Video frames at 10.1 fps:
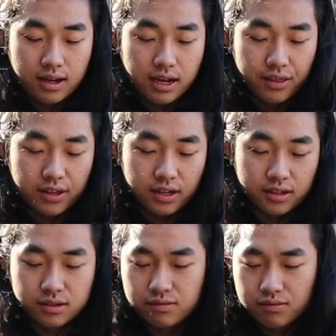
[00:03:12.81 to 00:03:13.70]
and
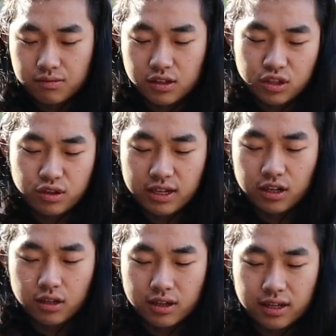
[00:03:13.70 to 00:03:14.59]
then until you get
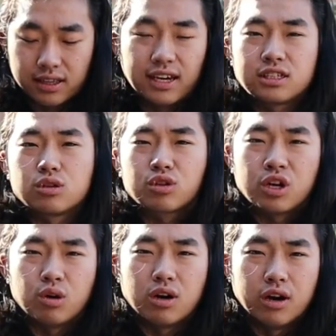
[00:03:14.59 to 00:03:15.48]
a nice little
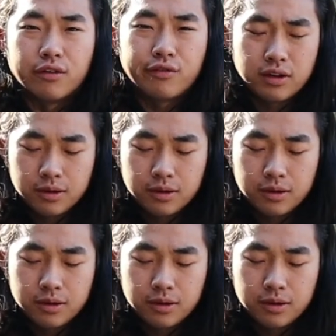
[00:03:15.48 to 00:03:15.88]
coat of